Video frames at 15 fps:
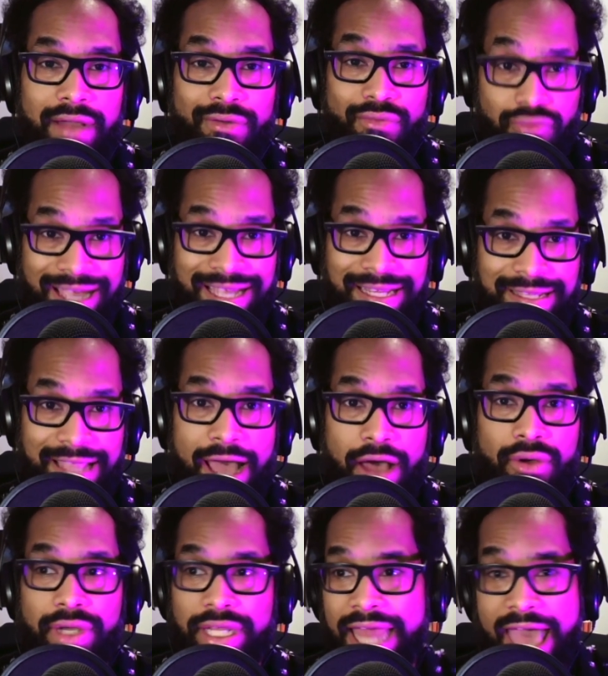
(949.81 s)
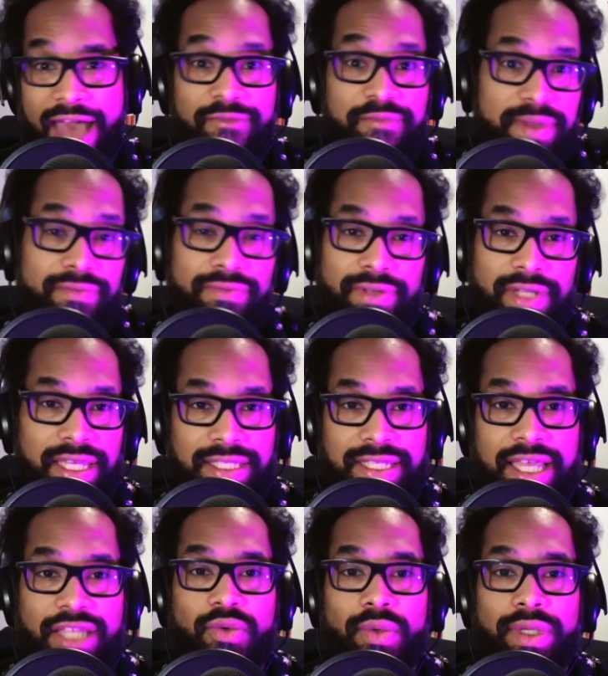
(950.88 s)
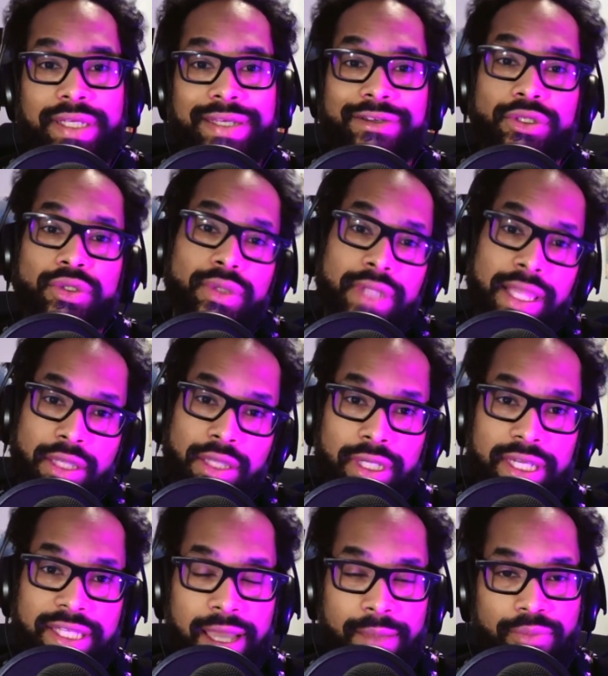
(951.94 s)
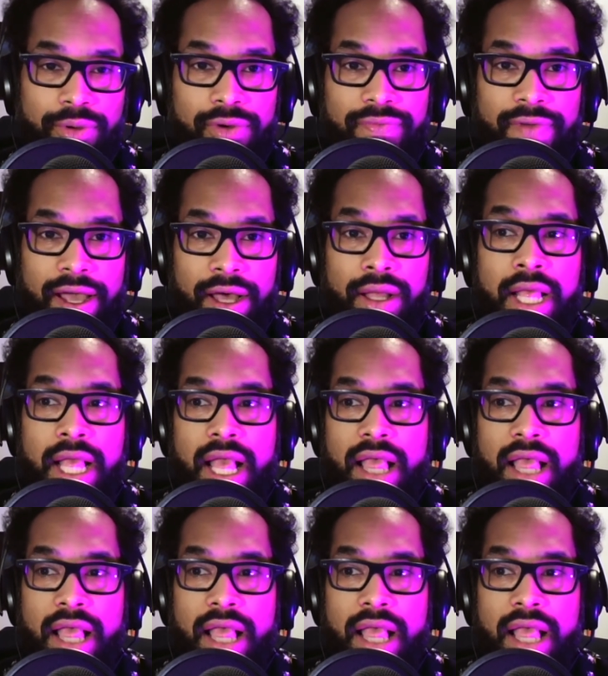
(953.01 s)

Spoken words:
right now and have been for like 10, 20 years, like look at that profile.